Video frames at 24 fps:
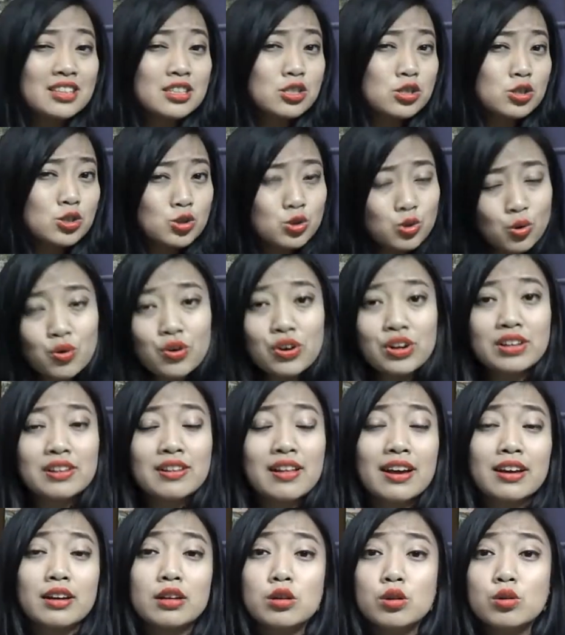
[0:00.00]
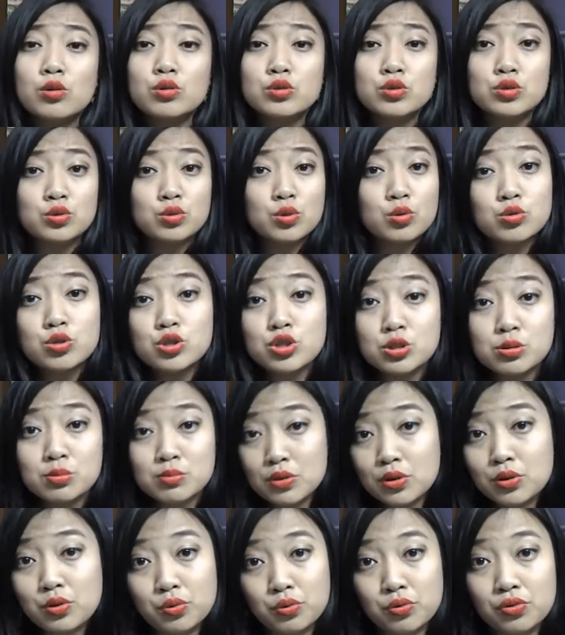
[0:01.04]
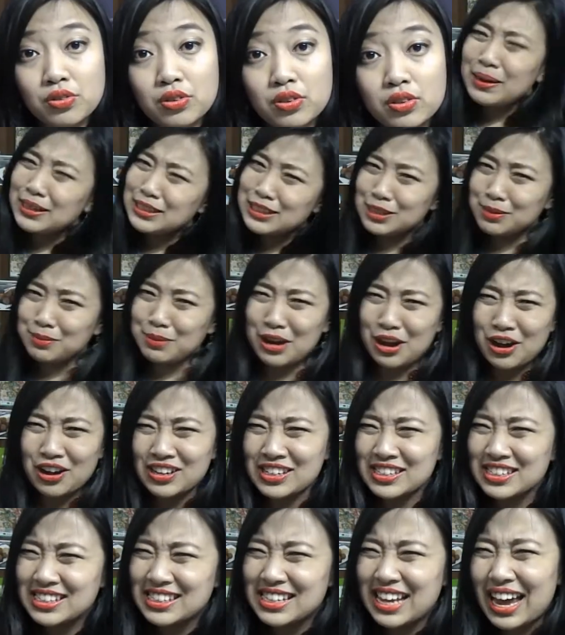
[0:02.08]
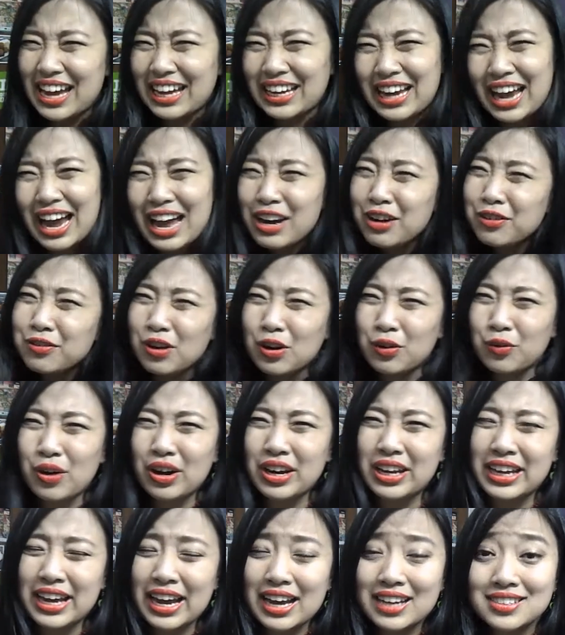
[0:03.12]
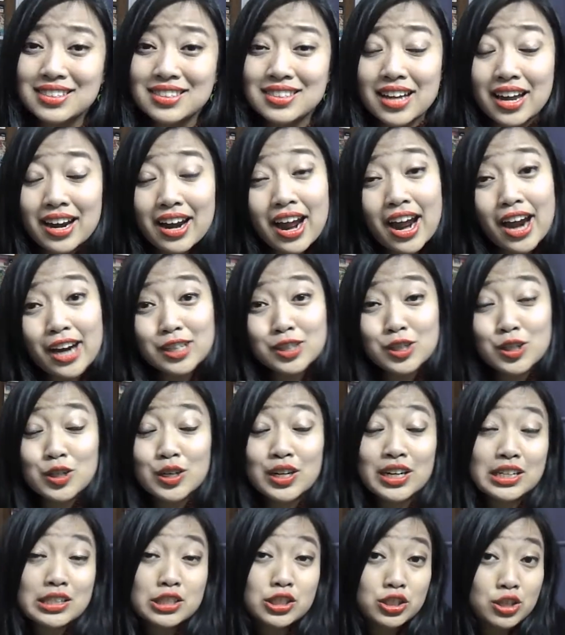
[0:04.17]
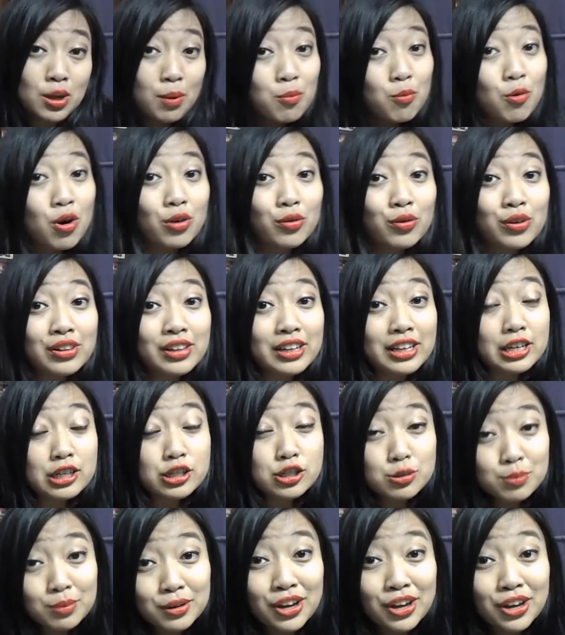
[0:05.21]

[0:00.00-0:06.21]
the storyline look so smooth. But to be honest, I kind of already guessed that Hector is somewhat related to